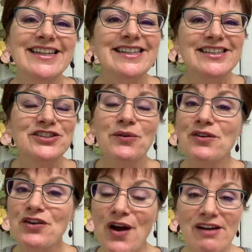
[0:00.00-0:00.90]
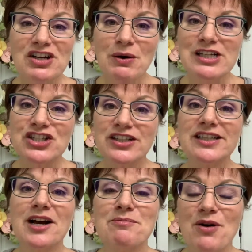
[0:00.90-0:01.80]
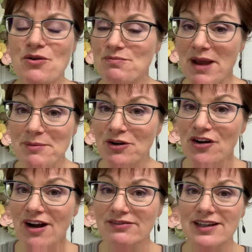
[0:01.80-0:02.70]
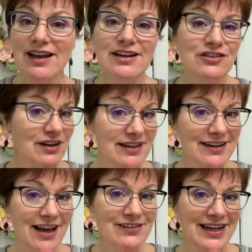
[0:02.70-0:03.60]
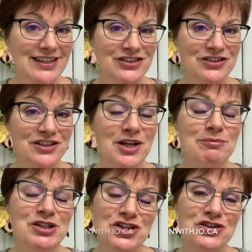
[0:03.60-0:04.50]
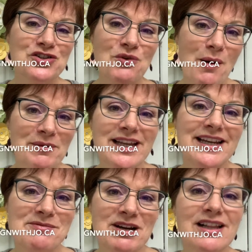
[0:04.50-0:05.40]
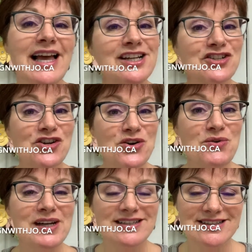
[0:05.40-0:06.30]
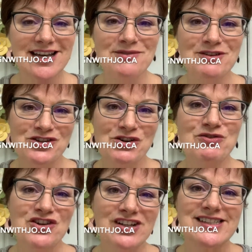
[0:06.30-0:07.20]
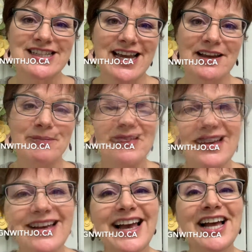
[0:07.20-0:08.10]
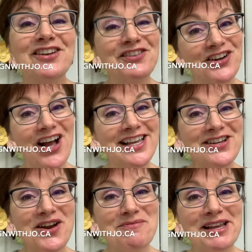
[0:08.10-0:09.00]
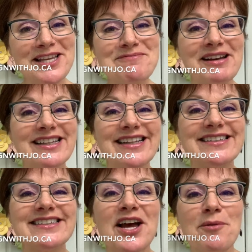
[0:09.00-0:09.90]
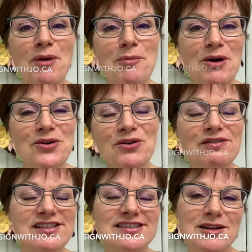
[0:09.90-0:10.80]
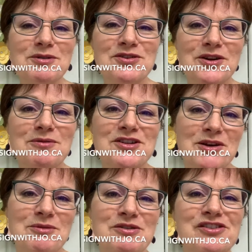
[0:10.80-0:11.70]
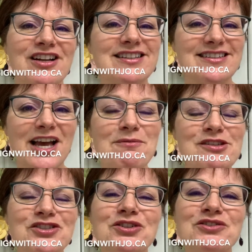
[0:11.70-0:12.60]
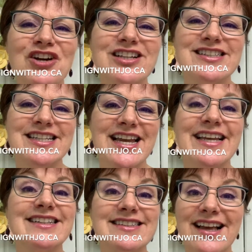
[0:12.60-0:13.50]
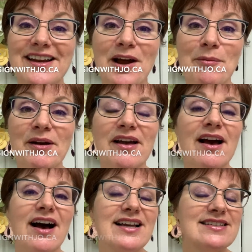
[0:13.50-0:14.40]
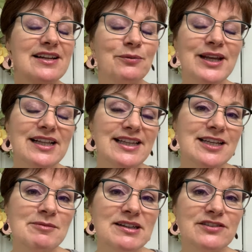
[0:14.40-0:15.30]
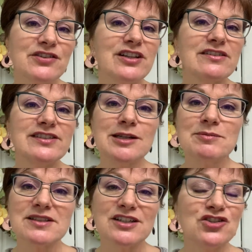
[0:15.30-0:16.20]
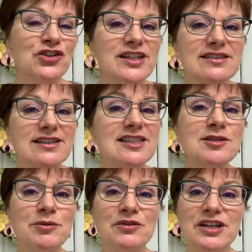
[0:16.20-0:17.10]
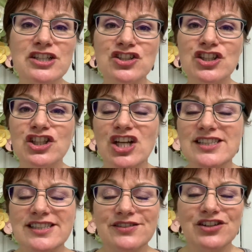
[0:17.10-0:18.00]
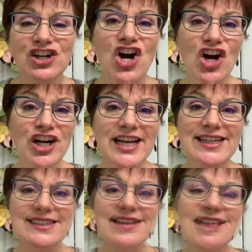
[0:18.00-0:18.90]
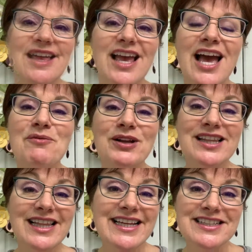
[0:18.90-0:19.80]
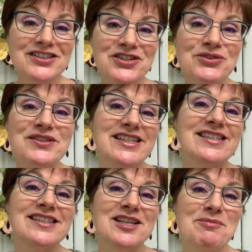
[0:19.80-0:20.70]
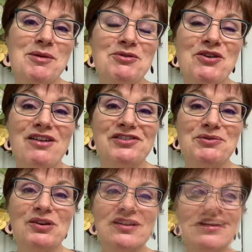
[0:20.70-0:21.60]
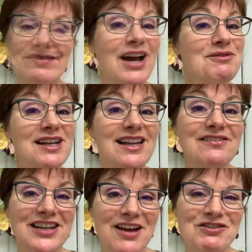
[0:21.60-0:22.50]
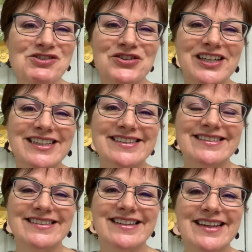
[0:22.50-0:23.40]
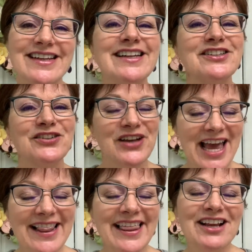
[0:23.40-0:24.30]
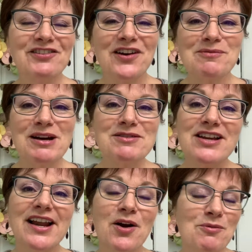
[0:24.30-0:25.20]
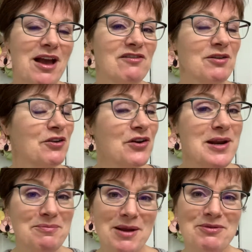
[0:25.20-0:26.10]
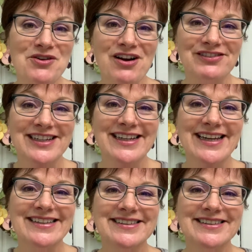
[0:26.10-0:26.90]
So if you have a question about paper crafting and you'd like to have it answered, be sure to drop me an email at jo@designwithjo.ca. And if you're not yet on my email list, pop on over to www.designwithjo.ca and sign up. I send weekly emails full of tips and tricks, inspiration, lots of different card ideas, and what the latest news is in the paper crafting world. I would love to have you join in. So again, thanks very much, and I hope you have a great paper crafting day.